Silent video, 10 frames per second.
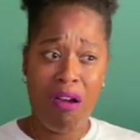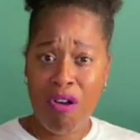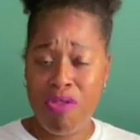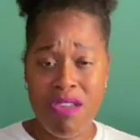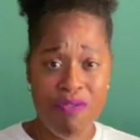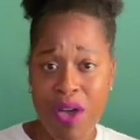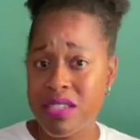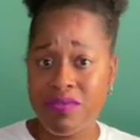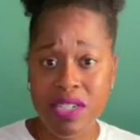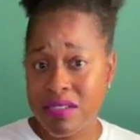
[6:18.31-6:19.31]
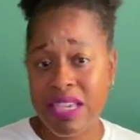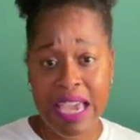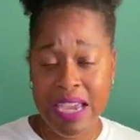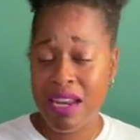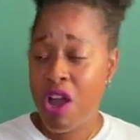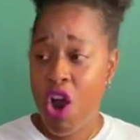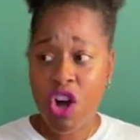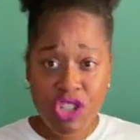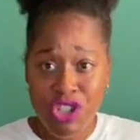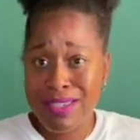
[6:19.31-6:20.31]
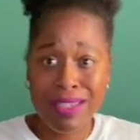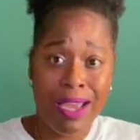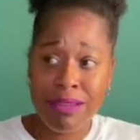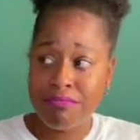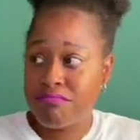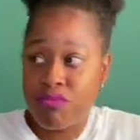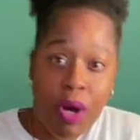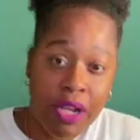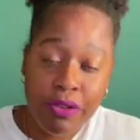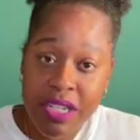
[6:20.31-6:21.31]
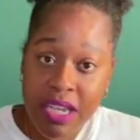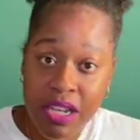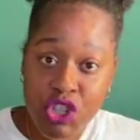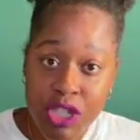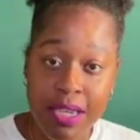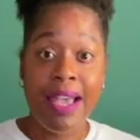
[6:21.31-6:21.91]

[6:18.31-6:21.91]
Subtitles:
oh, the effects of Delta 8 are just like regular THC.